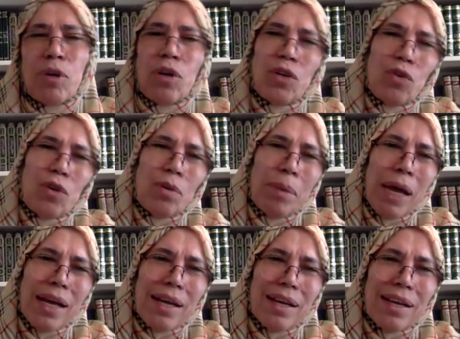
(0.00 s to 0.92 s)
put on your
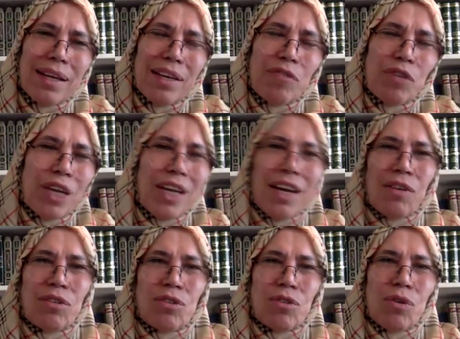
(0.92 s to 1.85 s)
bag if you cannot
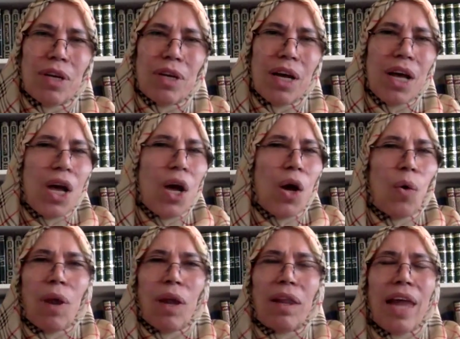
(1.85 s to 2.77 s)
control it.
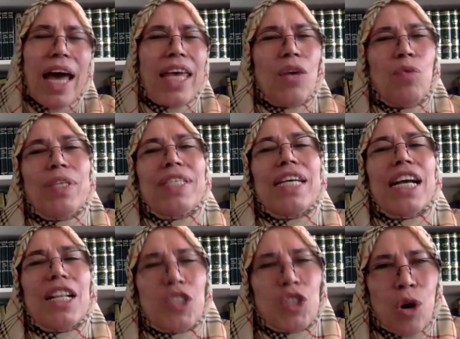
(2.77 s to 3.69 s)
Wallahi, with
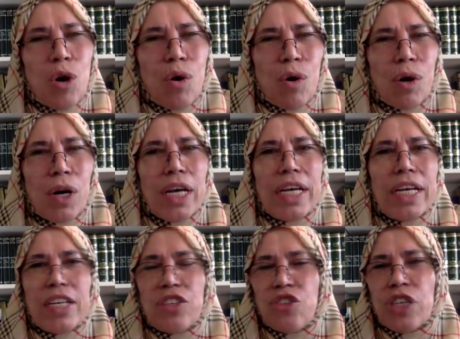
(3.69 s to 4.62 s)
her toe,
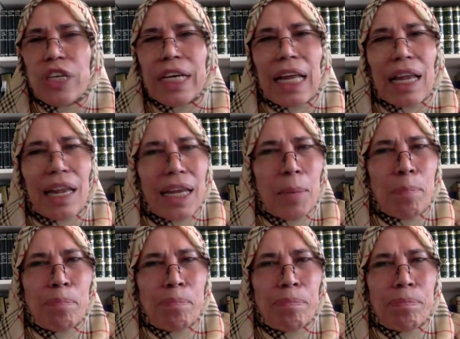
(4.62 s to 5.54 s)
she
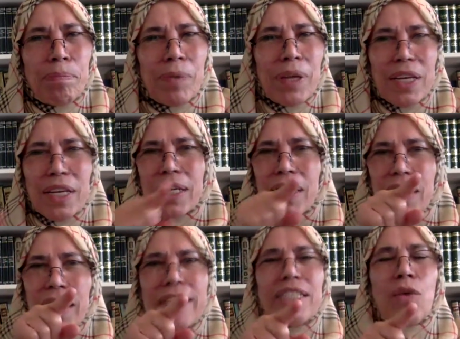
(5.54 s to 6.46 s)
clipped.
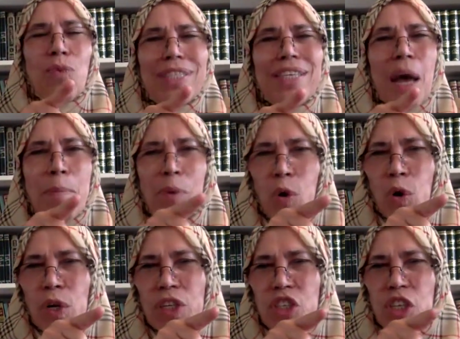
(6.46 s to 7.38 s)
It's a WhatsApp
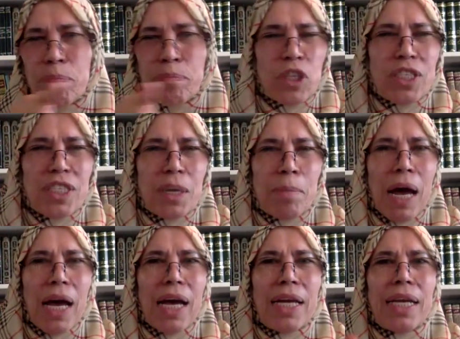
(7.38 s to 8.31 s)
call. She pushed the
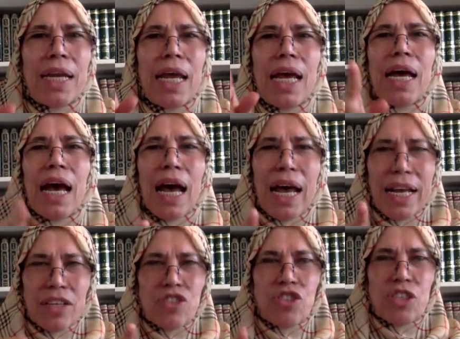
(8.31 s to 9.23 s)
button
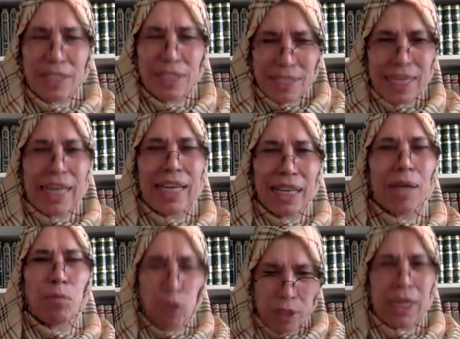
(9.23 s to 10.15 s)
and she's telling
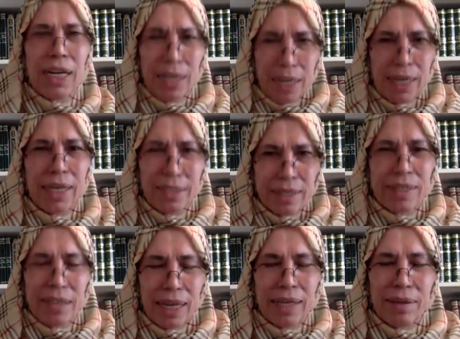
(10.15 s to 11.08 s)
him with her head
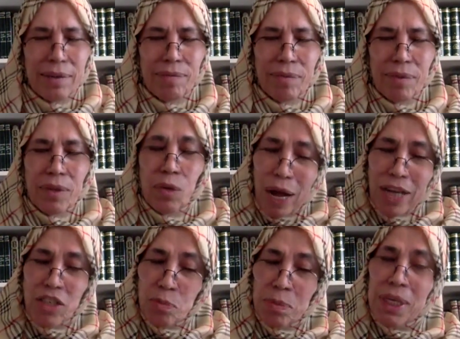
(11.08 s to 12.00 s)
is like,
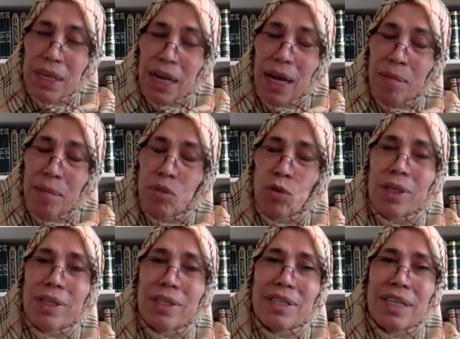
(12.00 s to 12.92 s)
watch me, I'm
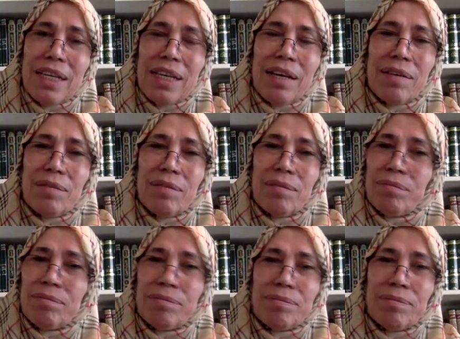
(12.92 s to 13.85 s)
during the Salah.
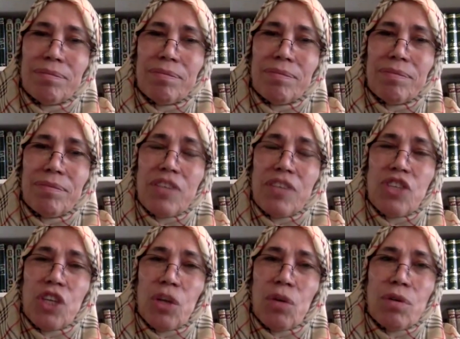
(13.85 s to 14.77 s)
Then
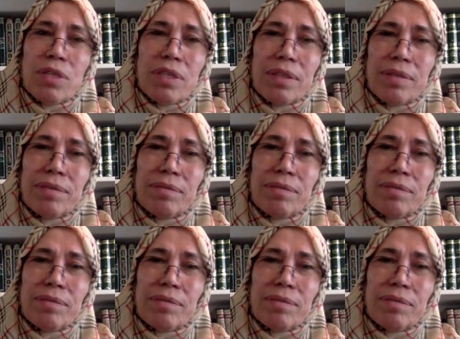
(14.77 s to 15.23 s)
she close it